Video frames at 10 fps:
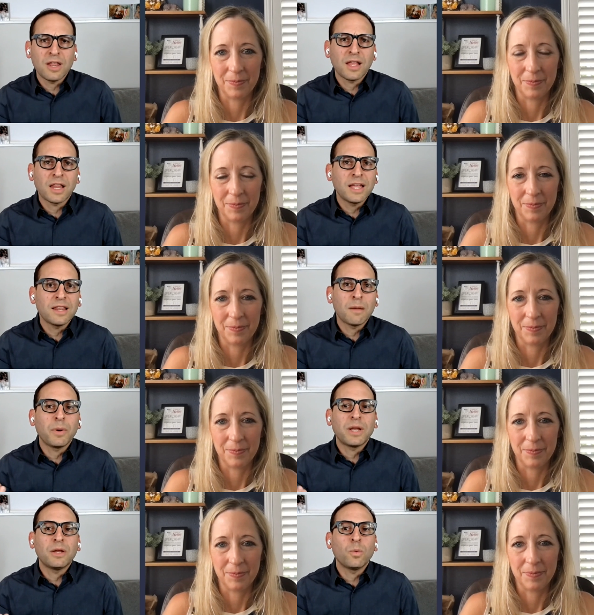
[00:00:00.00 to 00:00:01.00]
Speaker 1: anything like
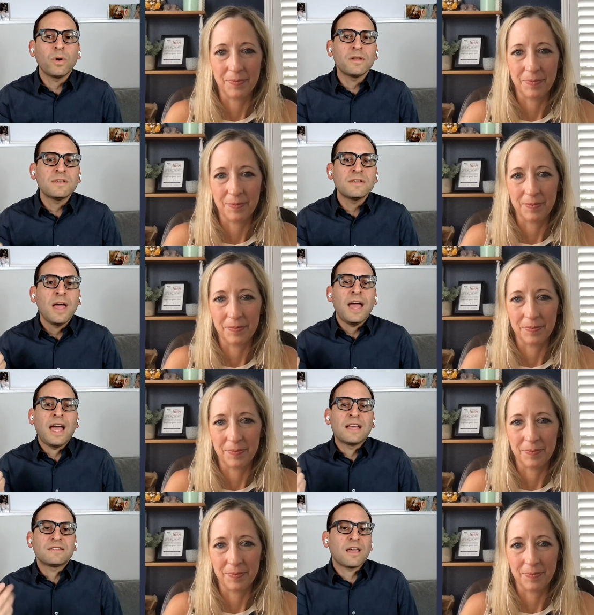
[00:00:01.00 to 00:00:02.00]
that, but it was
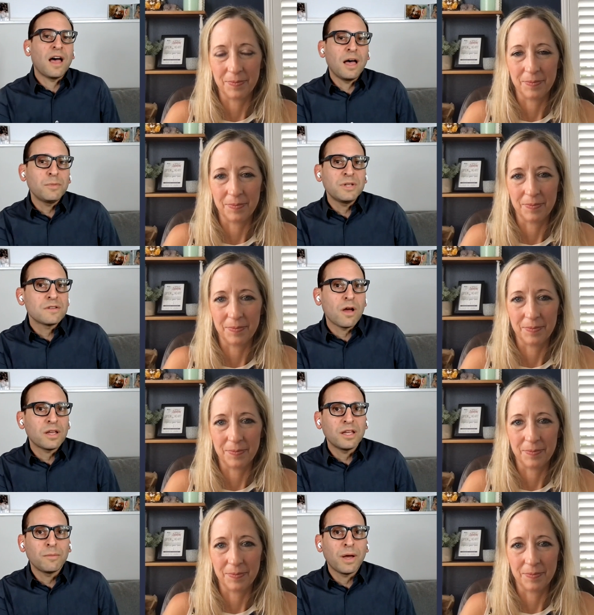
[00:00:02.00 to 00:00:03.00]
as common
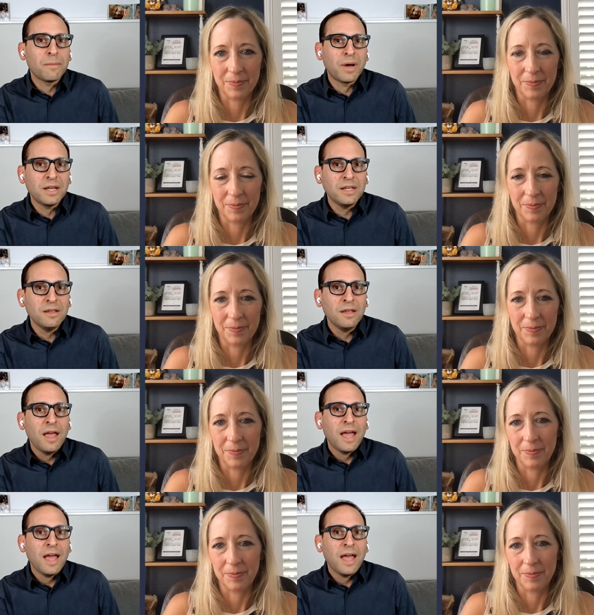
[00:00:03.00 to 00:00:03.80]
talking about money